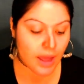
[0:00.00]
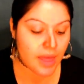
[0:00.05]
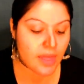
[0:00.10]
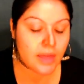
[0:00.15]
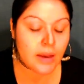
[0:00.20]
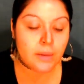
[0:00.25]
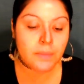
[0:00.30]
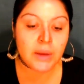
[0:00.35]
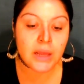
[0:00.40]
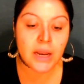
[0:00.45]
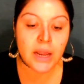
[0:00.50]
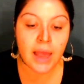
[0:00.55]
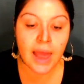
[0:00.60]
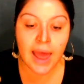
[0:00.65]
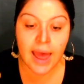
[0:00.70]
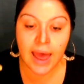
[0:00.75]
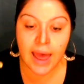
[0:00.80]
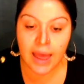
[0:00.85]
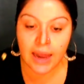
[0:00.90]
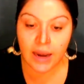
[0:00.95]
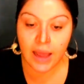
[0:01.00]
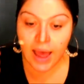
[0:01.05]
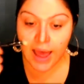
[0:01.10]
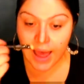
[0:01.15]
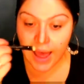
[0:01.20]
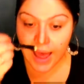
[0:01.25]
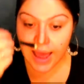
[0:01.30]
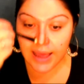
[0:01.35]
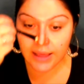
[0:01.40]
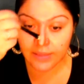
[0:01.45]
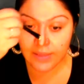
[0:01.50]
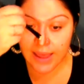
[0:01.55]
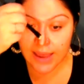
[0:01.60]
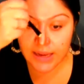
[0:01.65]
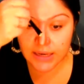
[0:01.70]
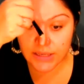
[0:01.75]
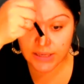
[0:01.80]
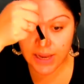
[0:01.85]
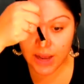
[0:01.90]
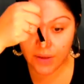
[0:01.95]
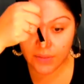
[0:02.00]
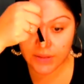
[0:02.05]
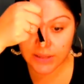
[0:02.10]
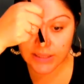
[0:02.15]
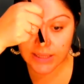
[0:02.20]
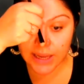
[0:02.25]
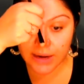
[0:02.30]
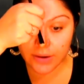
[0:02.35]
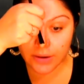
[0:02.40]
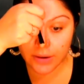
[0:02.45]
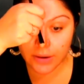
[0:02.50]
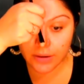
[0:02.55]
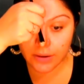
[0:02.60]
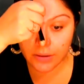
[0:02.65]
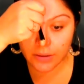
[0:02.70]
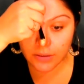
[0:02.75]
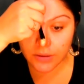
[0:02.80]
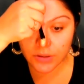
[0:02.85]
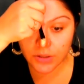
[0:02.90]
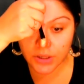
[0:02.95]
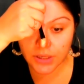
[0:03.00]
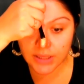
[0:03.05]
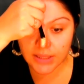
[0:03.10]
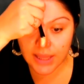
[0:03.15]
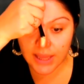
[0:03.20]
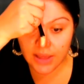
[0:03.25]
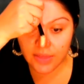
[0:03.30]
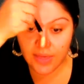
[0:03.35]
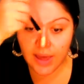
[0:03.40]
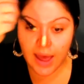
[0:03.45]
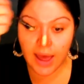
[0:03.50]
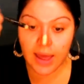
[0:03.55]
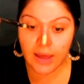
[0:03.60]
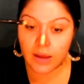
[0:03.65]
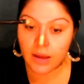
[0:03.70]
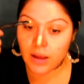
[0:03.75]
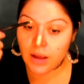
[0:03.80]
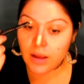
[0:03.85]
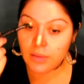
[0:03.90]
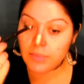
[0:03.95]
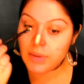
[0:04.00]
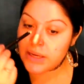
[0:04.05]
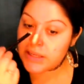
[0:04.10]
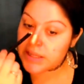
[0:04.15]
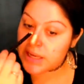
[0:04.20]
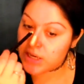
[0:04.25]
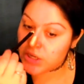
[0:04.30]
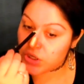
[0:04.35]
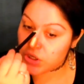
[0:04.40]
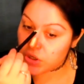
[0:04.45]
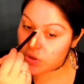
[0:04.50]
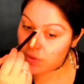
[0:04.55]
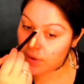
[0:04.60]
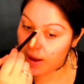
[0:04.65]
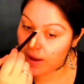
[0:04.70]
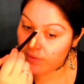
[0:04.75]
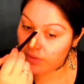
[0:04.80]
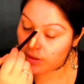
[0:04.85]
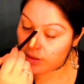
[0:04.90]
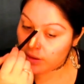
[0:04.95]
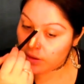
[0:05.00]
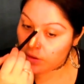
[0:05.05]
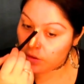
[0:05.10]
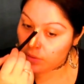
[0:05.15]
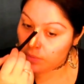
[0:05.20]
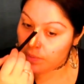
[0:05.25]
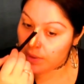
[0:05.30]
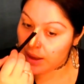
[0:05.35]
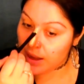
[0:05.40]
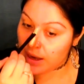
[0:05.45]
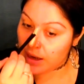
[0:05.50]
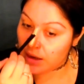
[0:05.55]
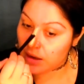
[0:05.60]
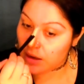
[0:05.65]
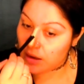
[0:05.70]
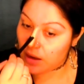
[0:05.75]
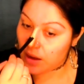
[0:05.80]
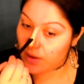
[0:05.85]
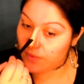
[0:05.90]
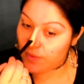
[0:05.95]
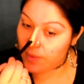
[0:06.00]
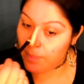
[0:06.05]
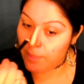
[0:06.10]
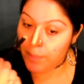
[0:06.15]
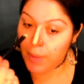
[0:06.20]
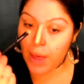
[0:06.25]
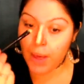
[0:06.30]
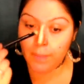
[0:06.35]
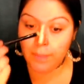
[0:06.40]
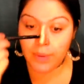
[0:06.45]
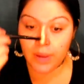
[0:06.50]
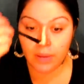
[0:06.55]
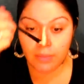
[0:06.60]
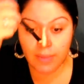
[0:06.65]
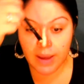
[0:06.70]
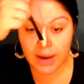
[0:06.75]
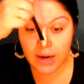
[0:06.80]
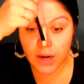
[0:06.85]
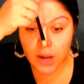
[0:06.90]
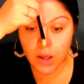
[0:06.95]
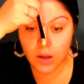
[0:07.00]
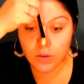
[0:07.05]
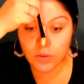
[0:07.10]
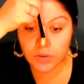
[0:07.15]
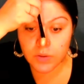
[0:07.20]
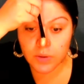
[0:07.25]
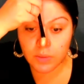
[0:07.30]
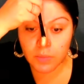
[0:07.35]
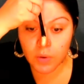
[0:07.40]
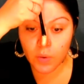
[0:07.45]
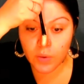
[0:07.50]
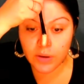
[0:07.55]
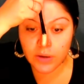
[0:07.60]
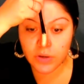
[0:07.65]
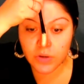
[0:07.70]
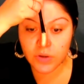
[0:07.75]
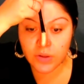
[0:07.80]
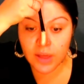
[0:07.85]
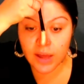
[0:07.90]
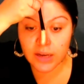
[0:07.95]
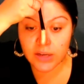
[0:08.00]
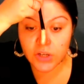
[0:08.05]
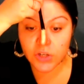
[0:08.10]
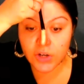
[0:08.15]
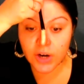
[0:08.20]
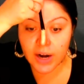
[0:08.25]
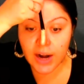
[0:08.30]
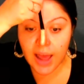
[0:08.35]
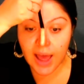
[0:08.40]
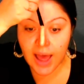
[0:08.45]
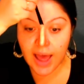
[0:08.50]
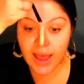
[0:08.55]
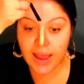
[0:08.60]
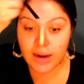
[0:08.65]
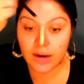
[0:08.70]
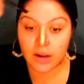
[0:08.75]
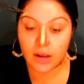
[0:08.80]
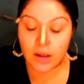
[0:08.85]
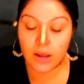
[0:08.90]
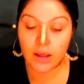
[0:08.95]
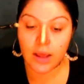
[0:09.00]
And then I'm going to add a highlight down the center, just like that, because I do have a little bit of a bump in my nose, so I'm going to do that to try to hide.